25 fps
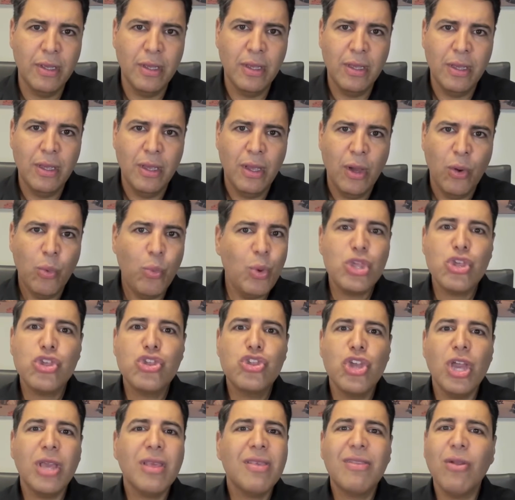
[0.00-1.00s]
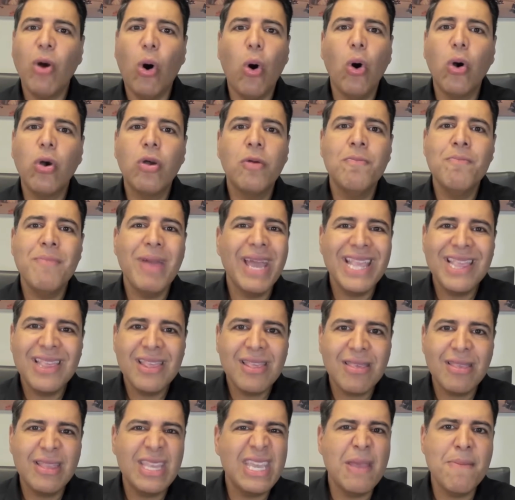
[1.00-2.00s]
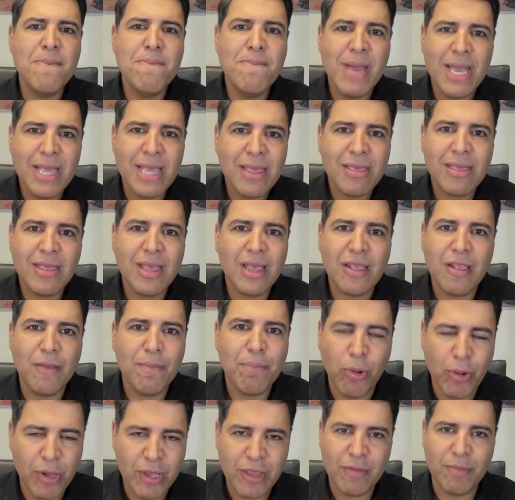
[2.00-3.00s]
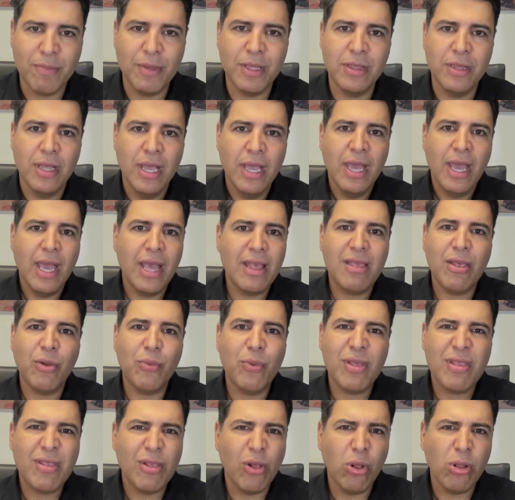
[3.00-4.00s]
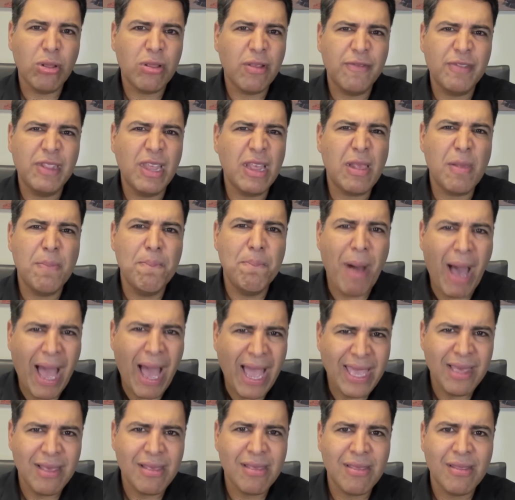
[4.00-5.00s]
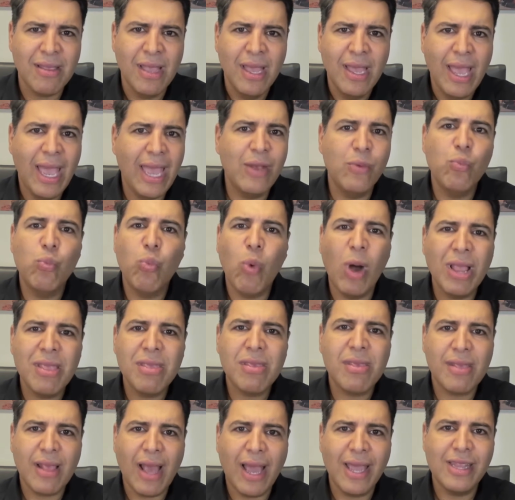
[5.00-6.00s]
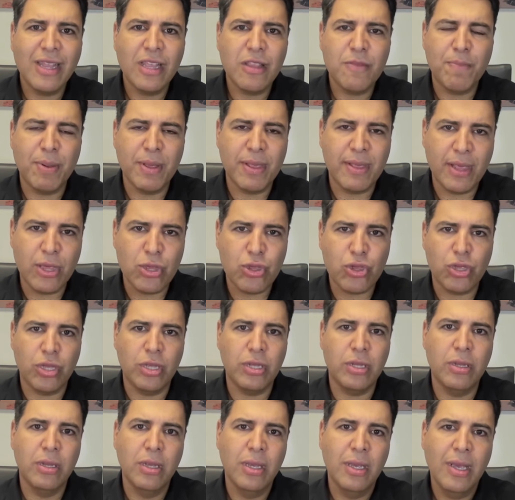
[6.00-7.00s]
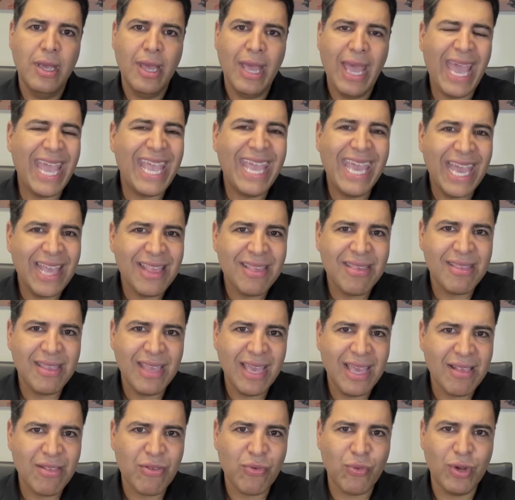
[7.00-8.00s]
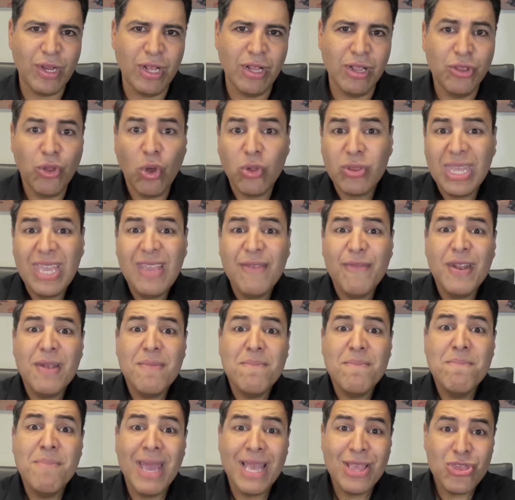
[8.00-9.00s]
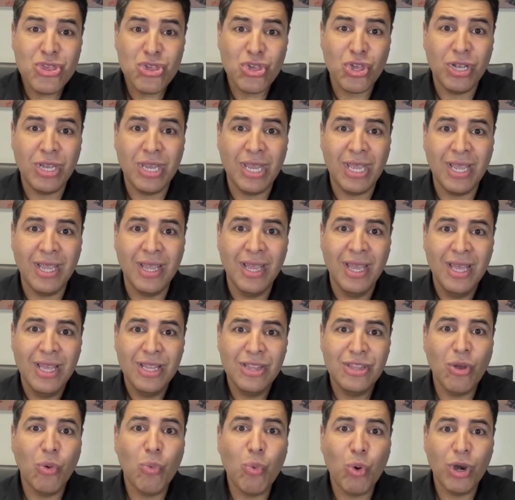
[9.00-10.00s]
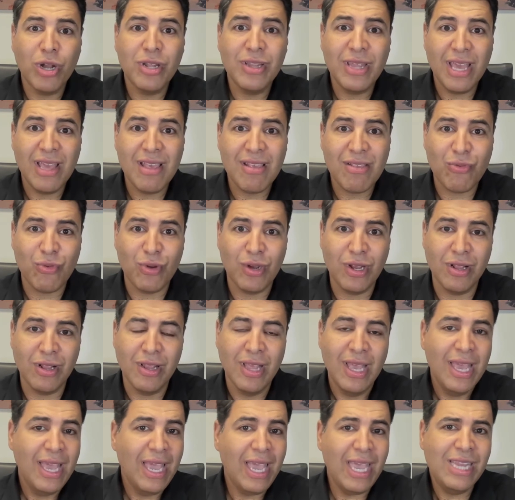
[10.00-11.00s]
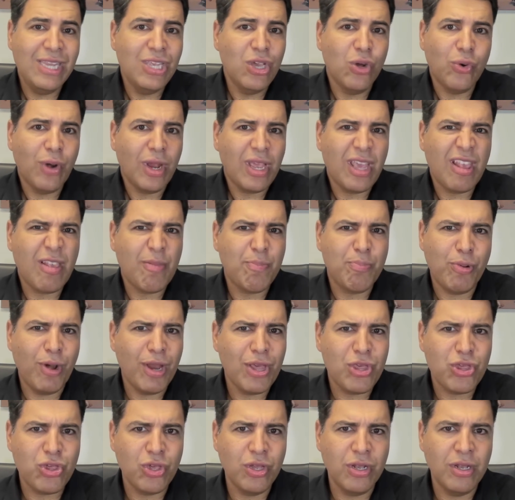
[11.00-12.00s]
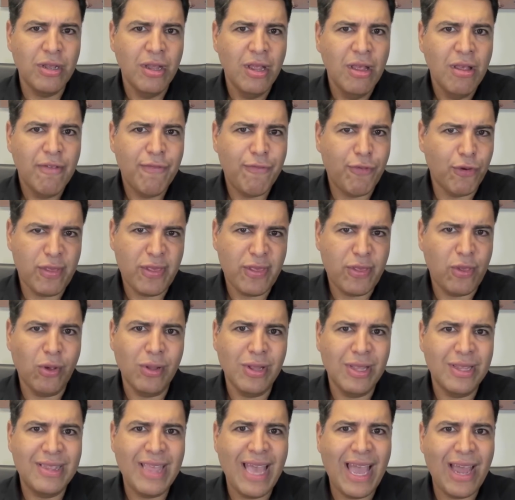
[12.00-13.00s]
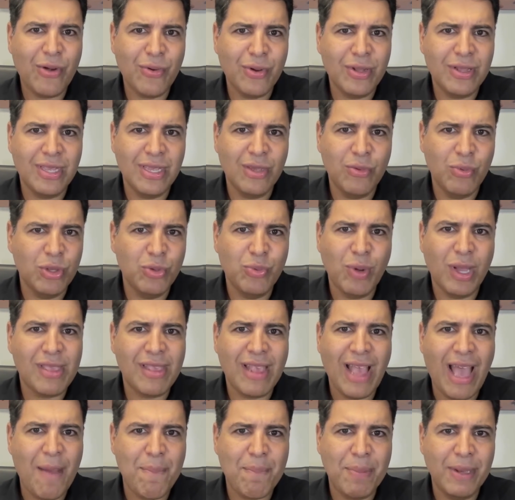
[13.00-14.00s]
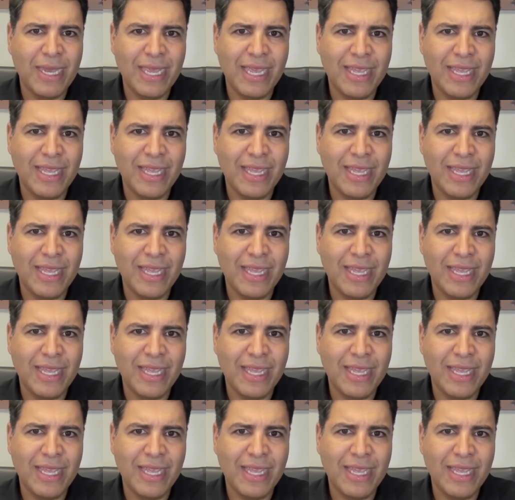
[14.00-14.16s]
which just augments the immense disappointment as a result of this biased and one-sided position against Israel, not even mentioning the word Israel in your expression for solidarity with what's happening in the